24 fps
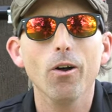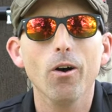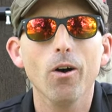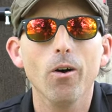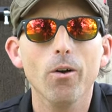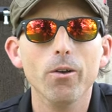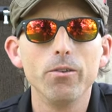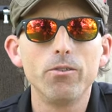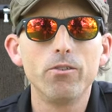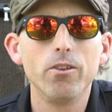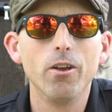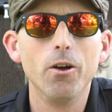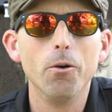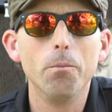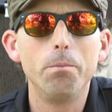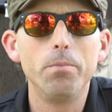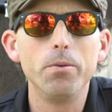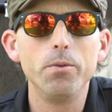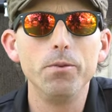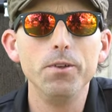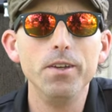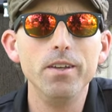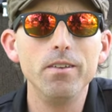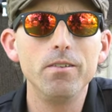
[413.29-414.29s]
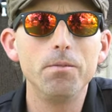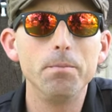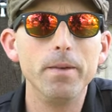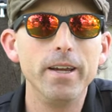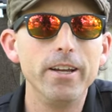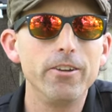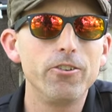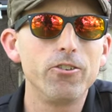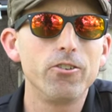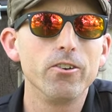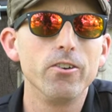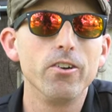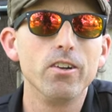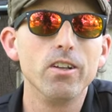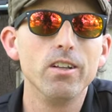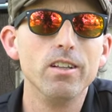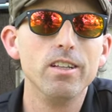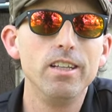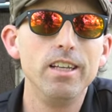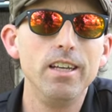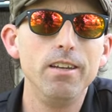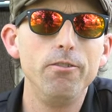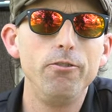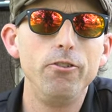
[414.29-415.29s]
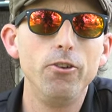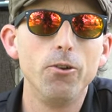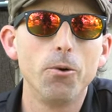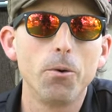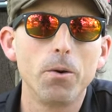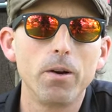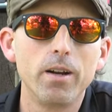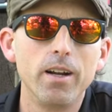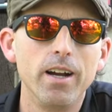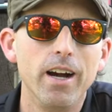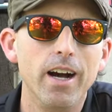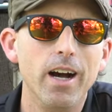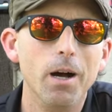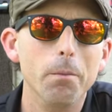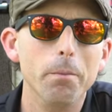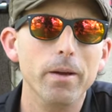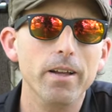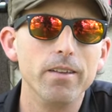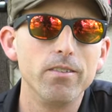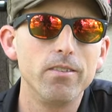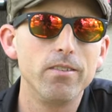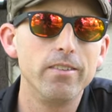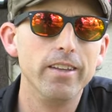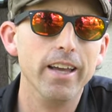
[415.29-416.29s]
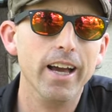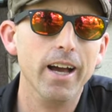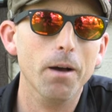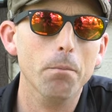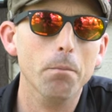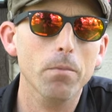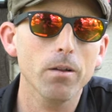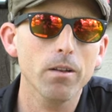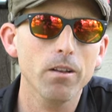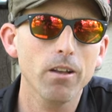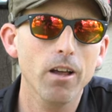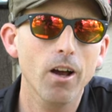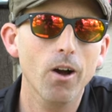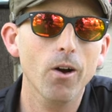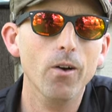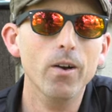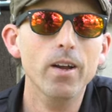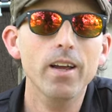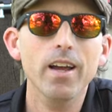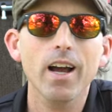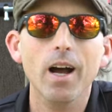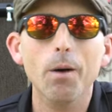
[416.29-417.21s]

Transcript: Also, please make sure to leave your comments down below.